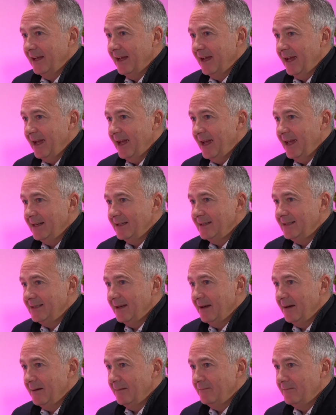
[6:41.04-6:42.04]
and
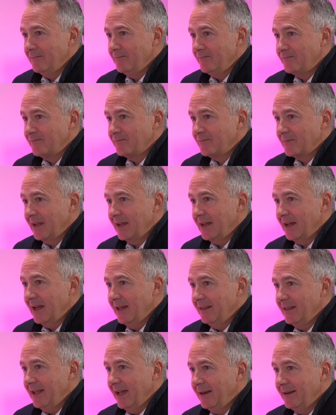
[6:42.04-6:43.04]

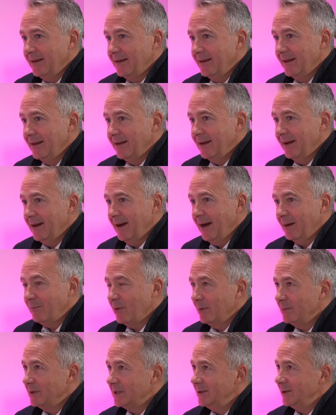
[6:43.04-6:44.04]
then I'd
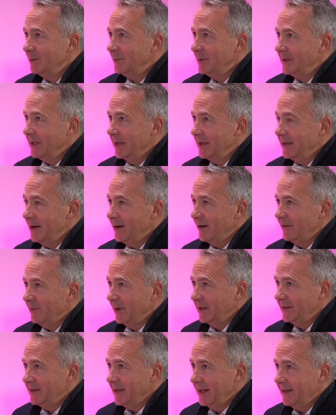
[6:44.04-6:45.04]
probably still be there now if
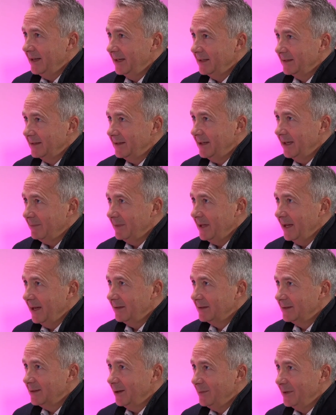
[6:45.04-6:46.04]
my dad hadn't kicked me out
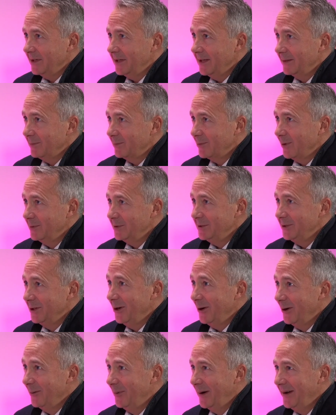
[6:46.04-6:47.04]
and told me to get a proper
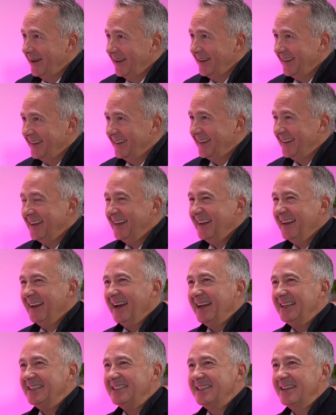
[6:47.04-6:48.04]
job.
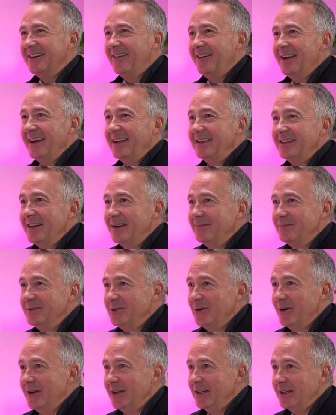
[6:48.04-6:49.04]
And so I ended up
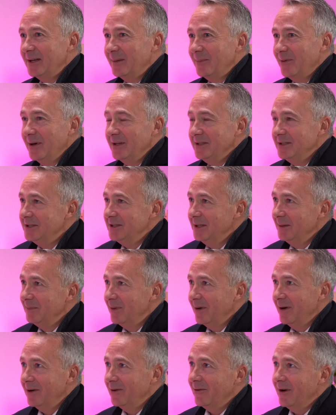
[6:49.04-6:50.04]
joining an apprenticeship
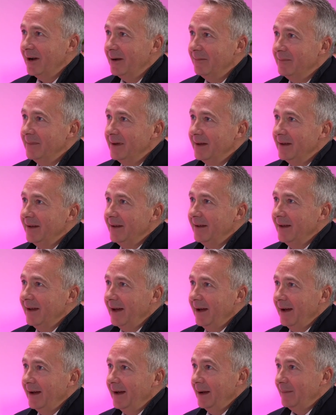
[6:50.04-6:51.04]
program
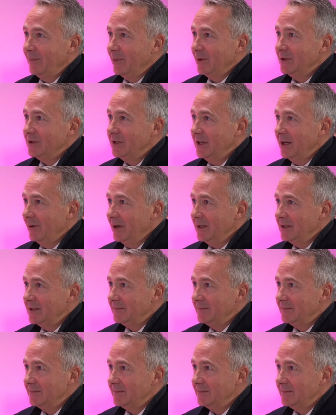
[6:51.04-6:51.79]
at British Airways.